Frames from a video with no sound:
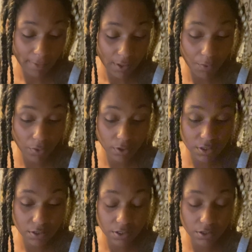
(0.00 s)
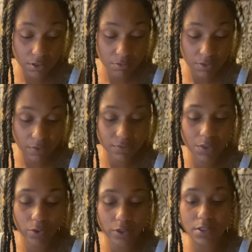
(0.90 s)
They weren't listening to themselves. They
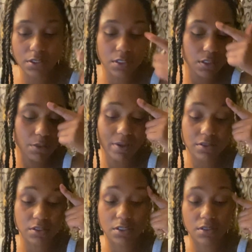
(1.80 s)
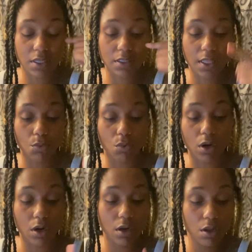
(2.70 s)
weren't listening to the messages that they
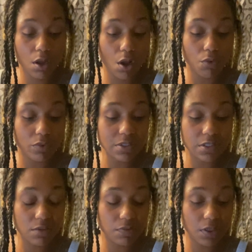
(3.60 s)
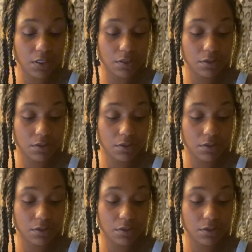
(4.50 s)
were receiving